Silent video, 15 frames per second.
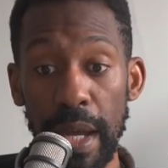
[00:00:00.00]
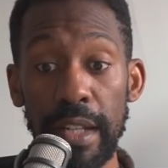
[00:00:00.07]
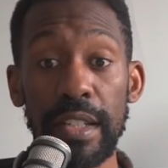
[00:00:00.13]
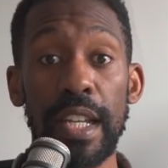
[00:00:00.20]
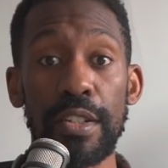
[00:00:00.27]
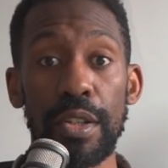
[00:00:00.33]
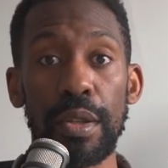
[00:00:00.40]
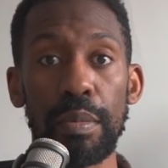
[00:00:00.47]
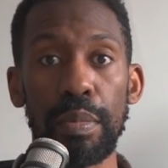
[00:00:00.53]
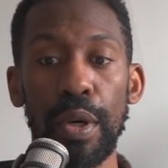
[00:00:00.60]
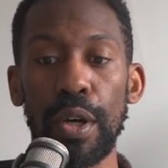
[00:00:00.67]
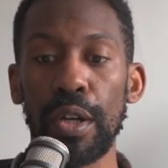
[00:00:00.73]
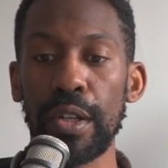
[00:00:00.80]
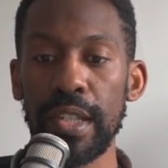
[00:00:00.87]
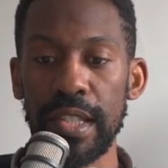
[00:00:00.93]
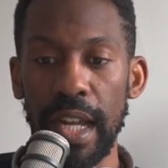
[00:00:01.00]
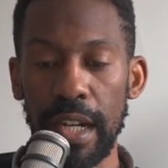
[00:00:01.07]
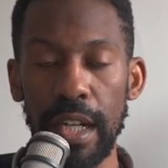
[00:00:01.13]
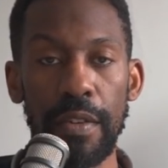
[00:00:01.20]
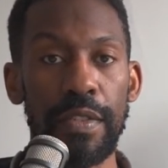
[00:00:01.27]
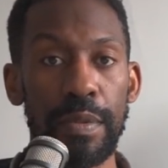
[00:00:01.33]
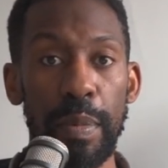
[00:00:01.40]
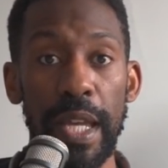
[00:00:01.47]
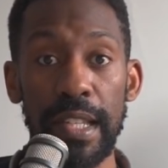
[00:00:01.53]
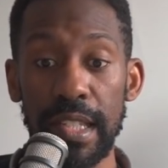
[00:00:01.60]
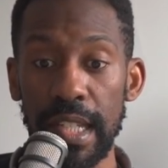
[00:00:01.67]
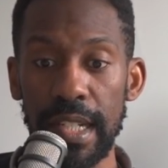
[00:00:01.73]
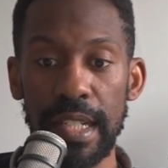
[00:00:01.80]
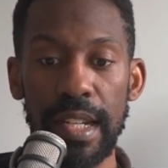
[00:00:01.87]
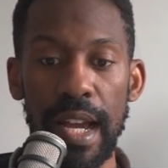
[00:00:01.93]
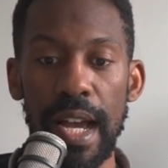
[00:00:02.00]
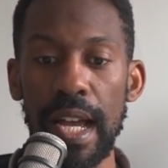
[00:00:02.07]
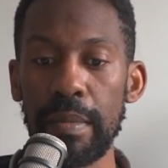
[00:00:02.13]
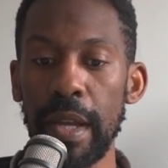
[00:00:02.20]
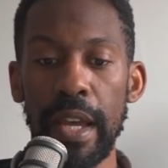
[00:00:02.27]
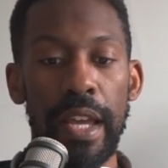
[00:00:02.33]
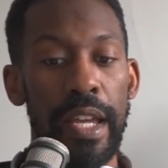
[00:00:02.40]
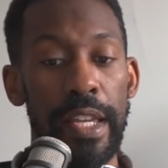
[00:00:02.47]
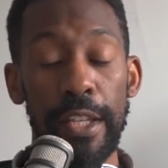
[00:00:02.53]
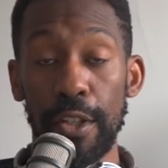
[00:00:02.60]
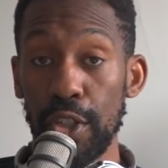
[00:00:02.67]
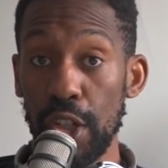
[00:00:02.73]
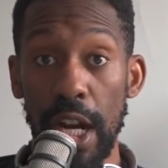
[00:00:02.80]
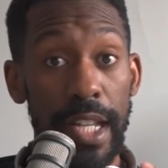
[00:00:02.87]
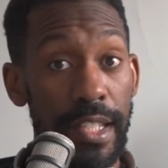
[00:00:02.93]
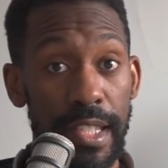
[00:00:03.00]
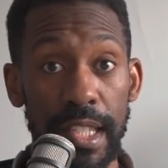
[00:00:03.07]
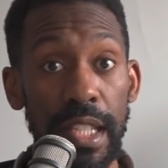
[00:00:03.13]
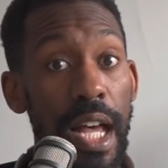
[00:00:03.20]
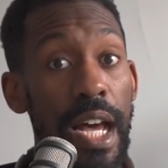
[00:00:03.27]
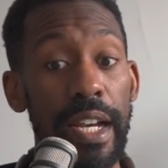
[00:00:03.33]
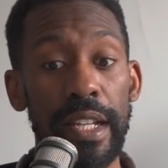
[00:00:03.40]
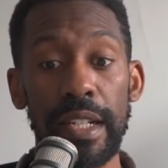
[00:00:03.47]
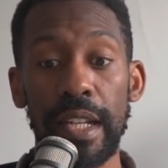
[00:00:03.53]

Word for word: about to get to the ball. He's got enough space and time. He could try and slot